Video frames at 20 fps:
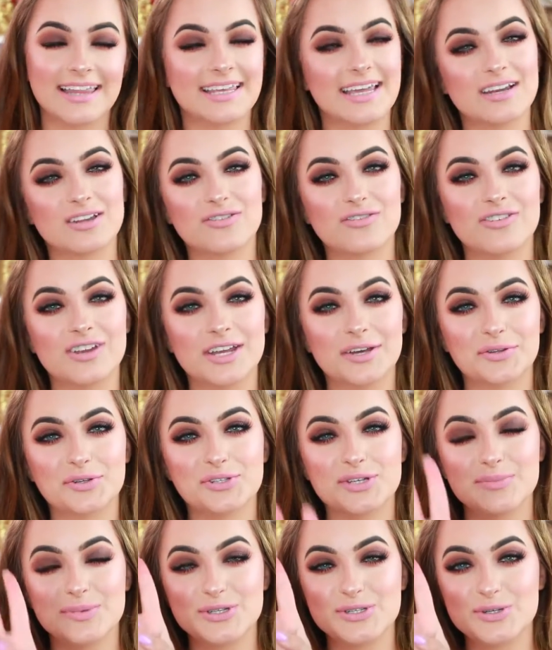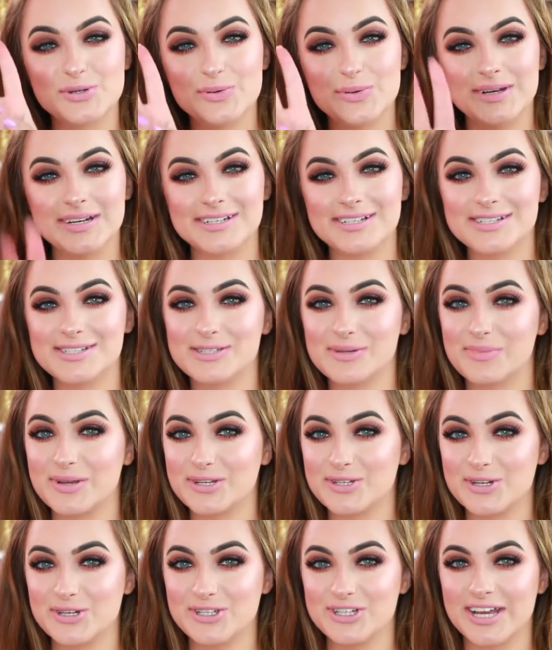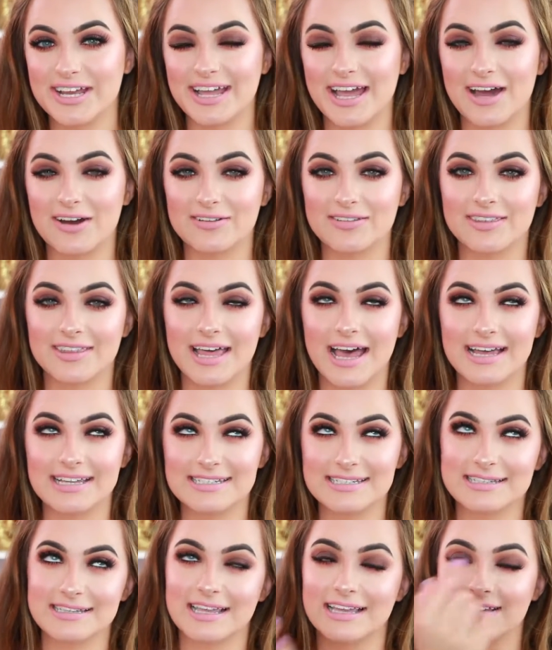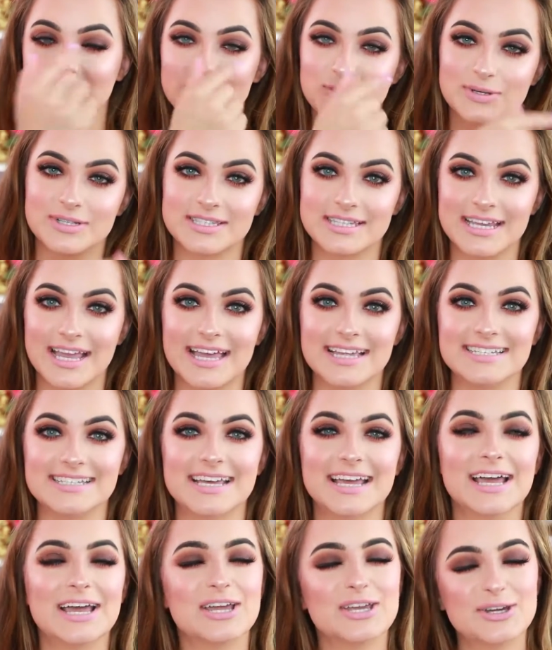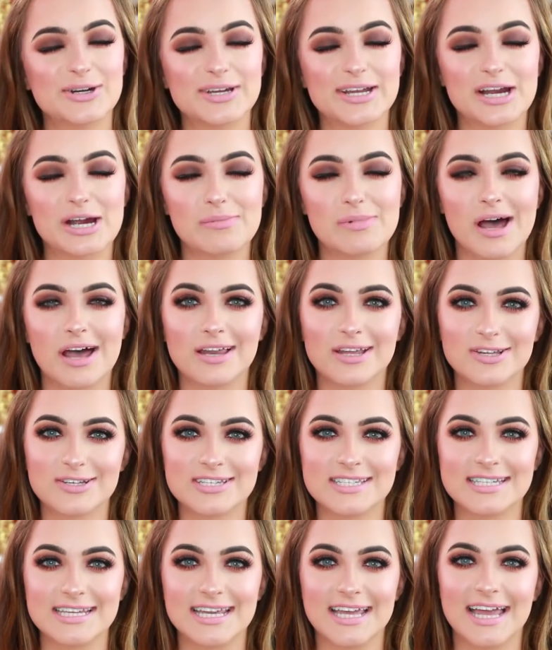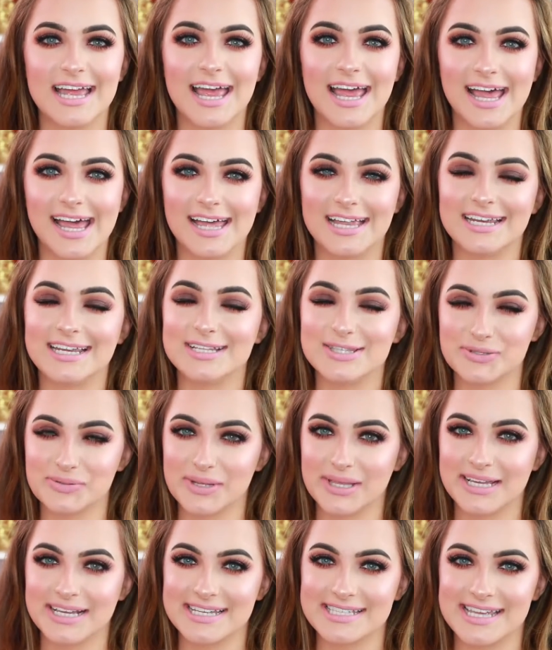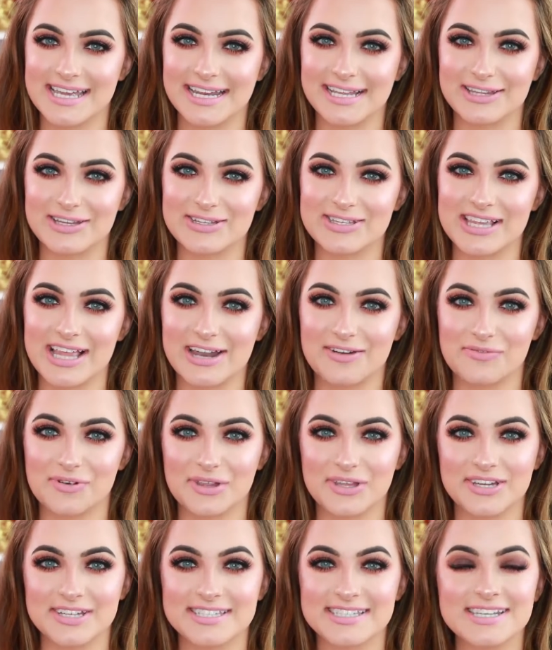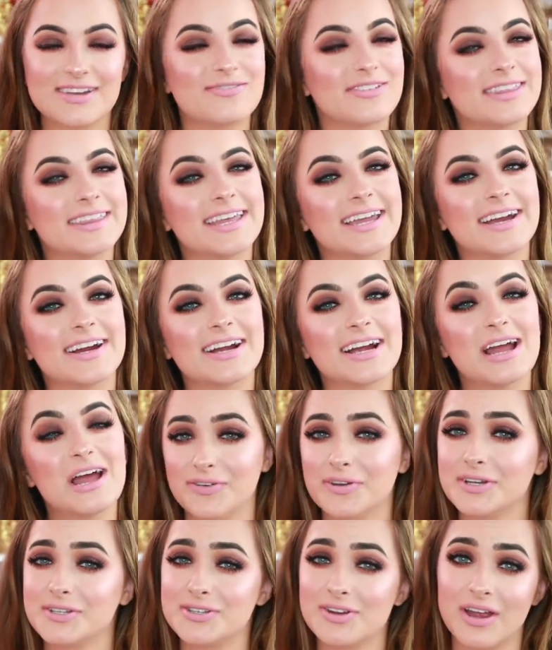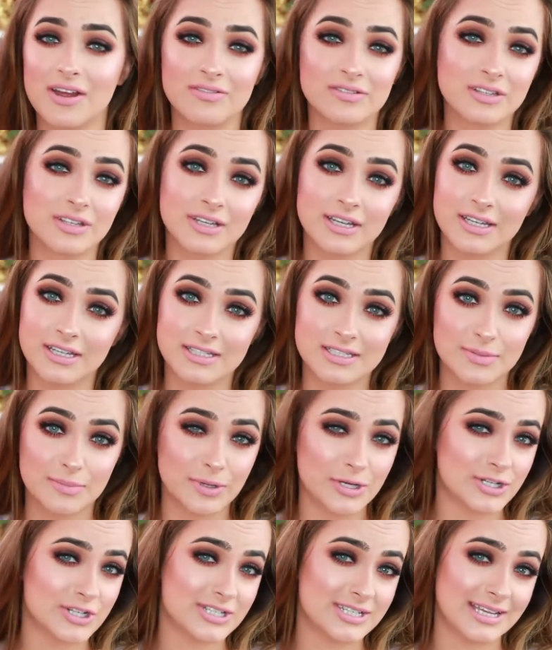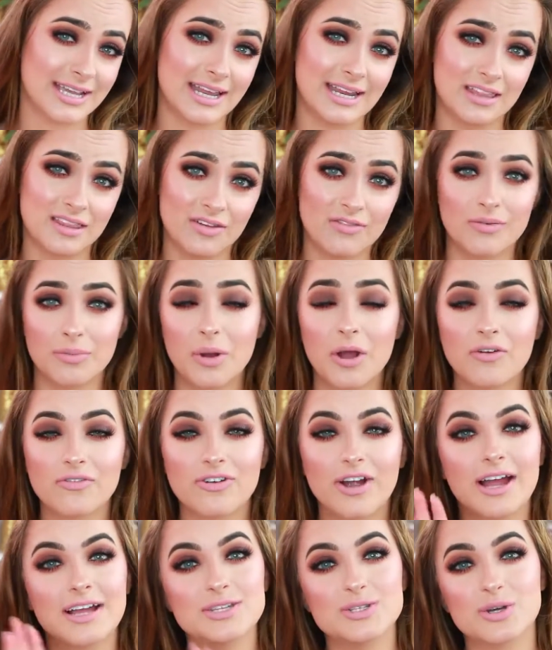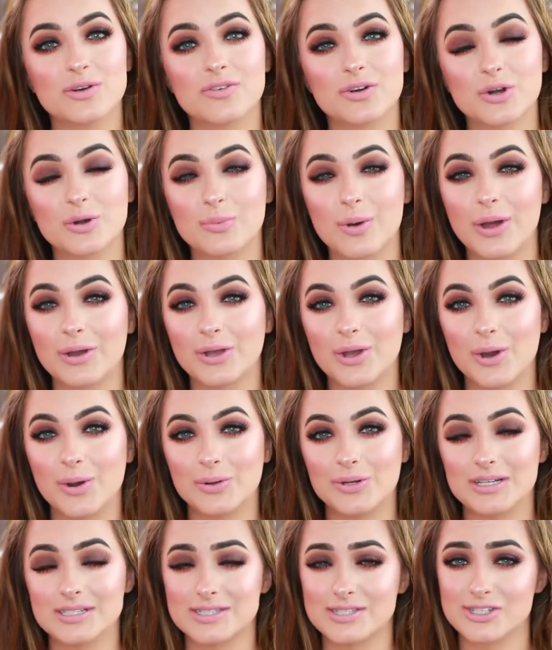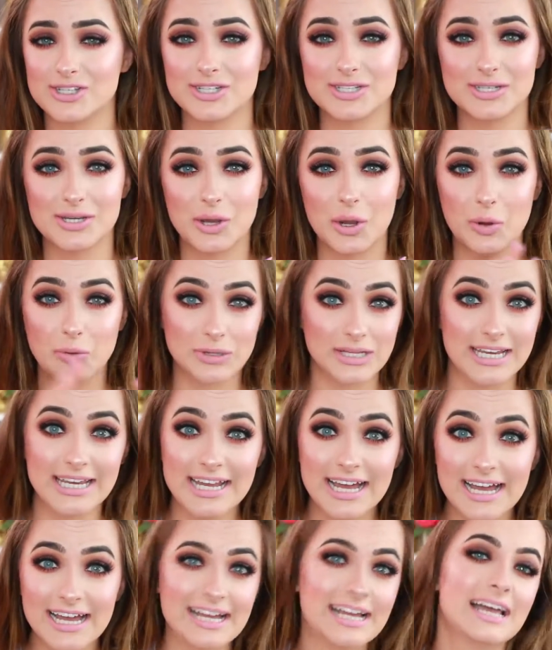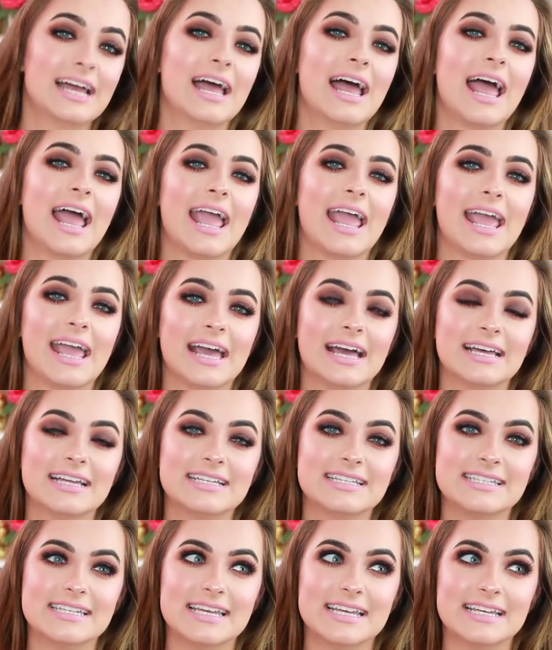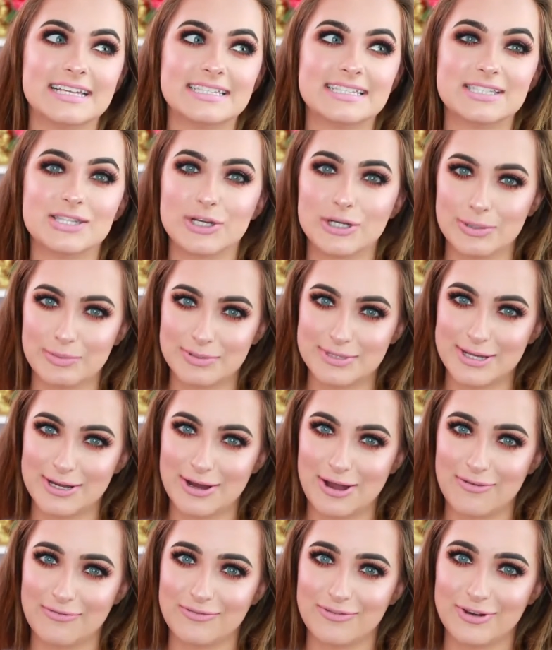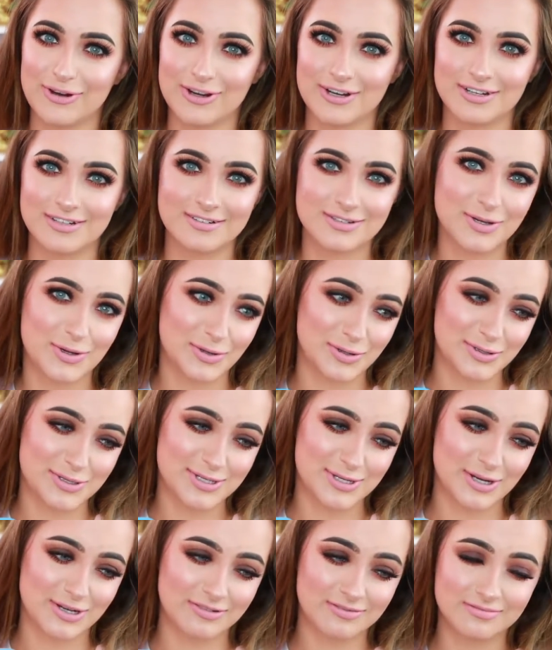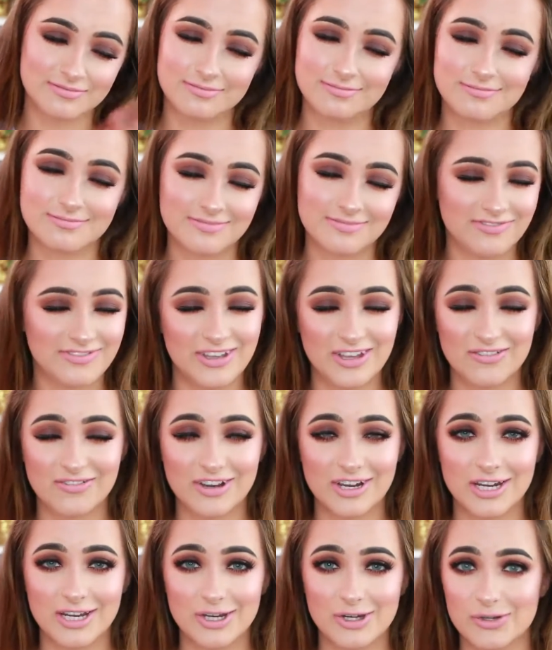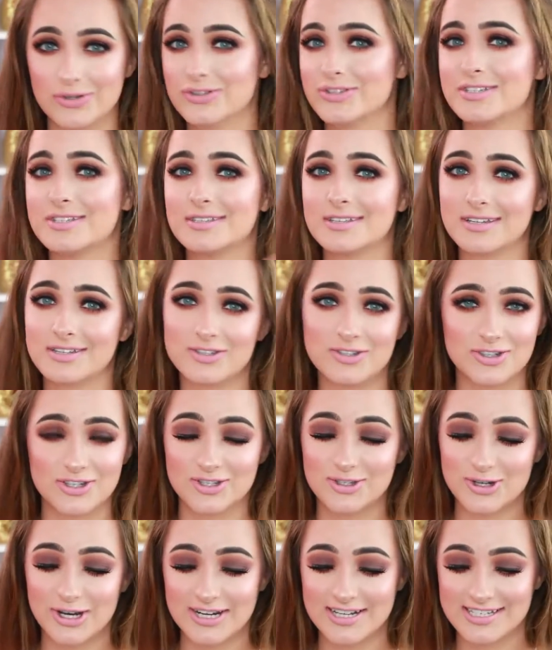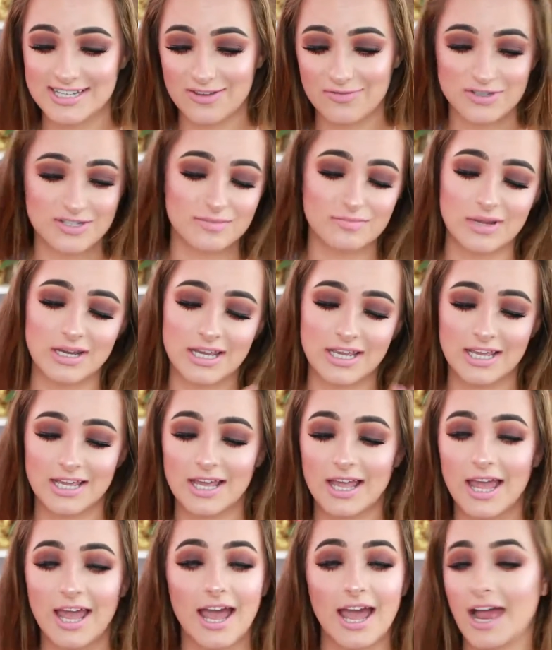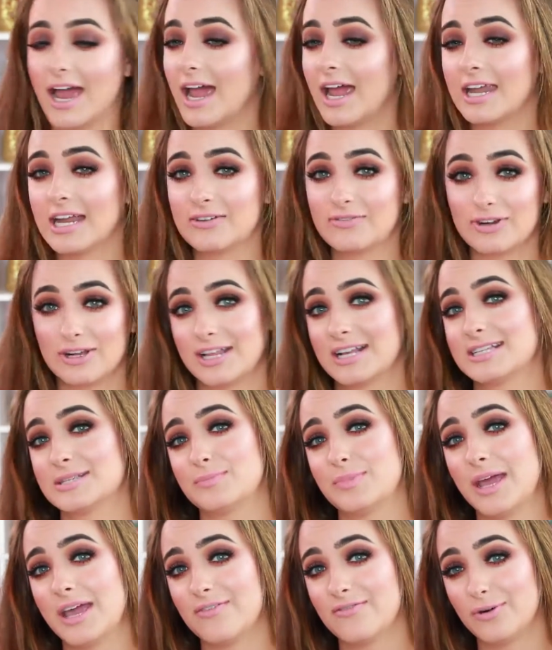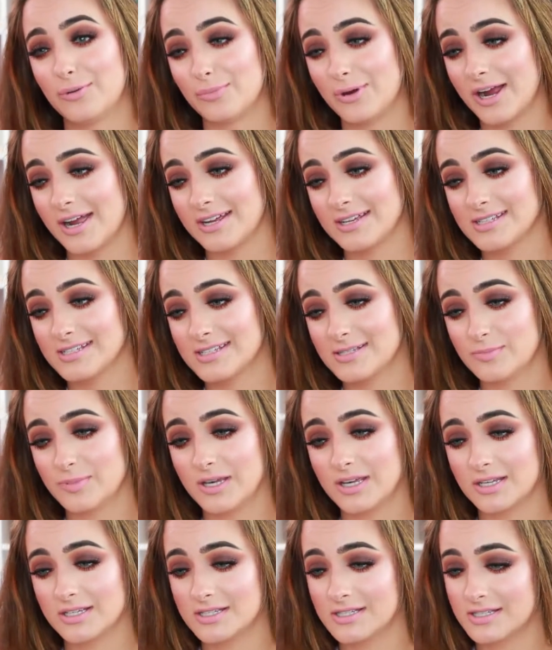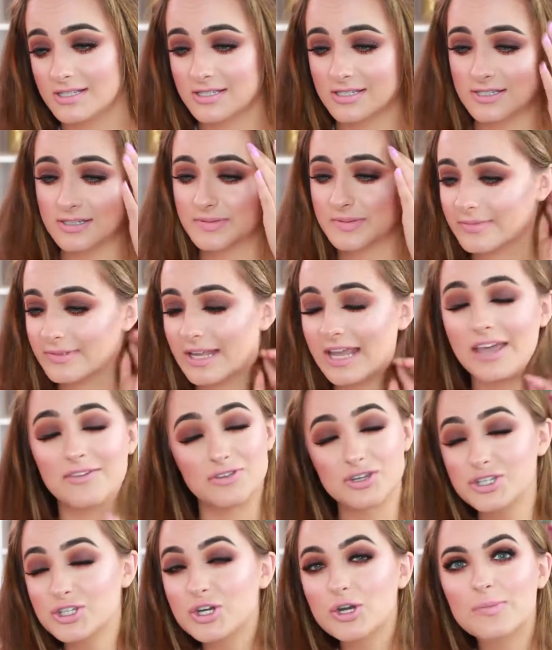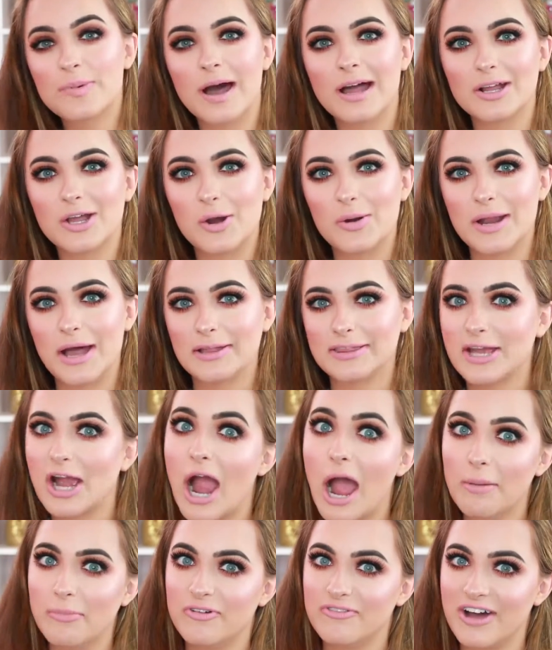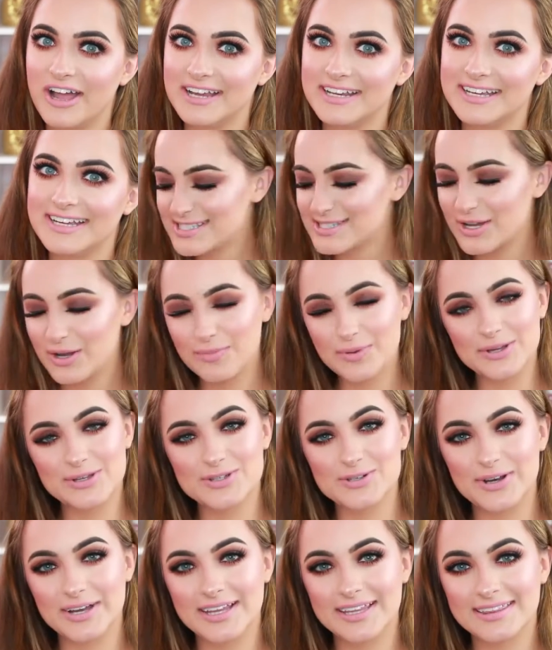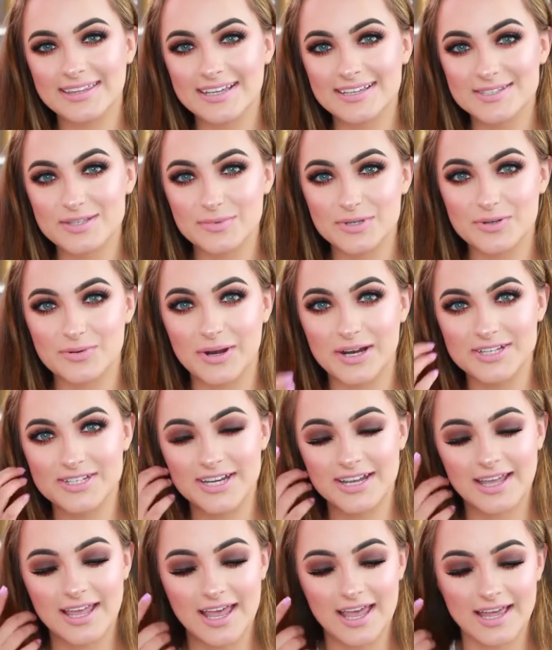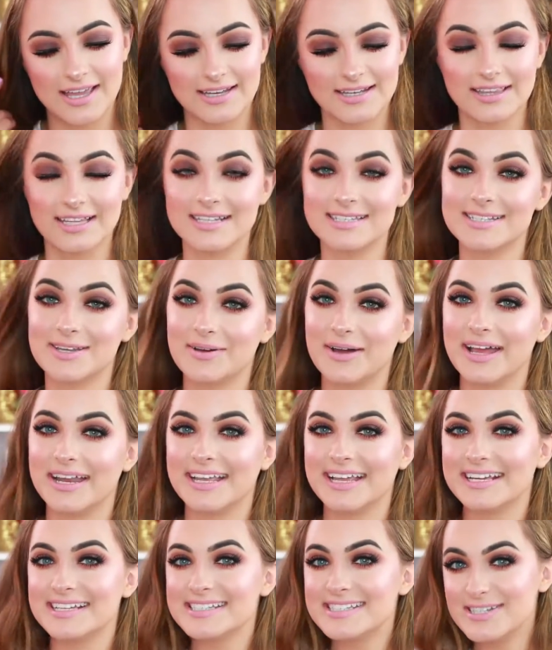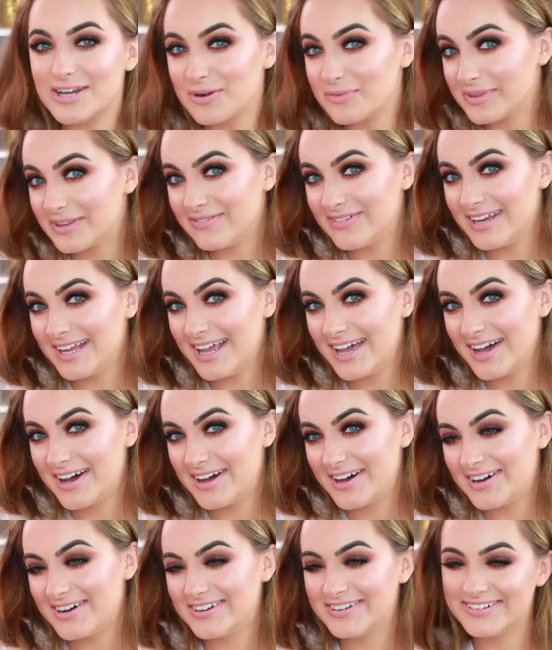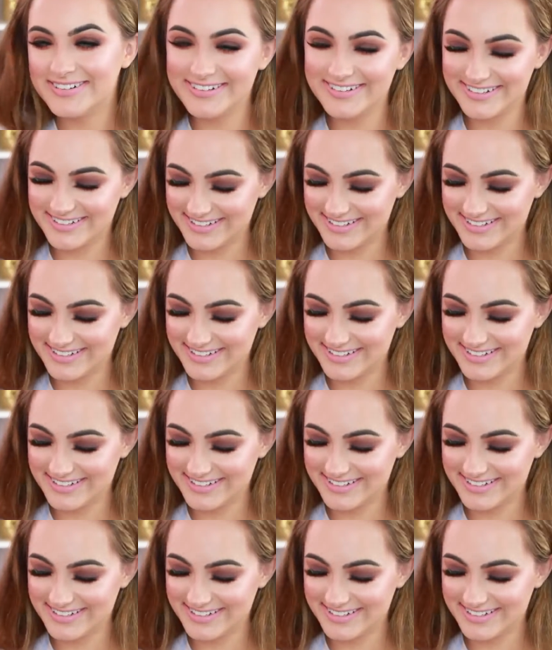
At the end of the video there's going to be 2 winners, so make sure you check out that like towards the end. You'll hear about it, you'll see it, and it's really exciting. There's a lot of really good stuff in there. If you guys are ever looking into purchasing anything from Ofra, I do have a coupon code. It's just OLINA and it's 30% off your total, so feel free to use. Just trying to save you some money. I never like to pay full price because if there's a coupon code out there, I'm gonna find it. So I hope you enjoy it. Thanks so much for watching, and let's go ahead and get started with the video.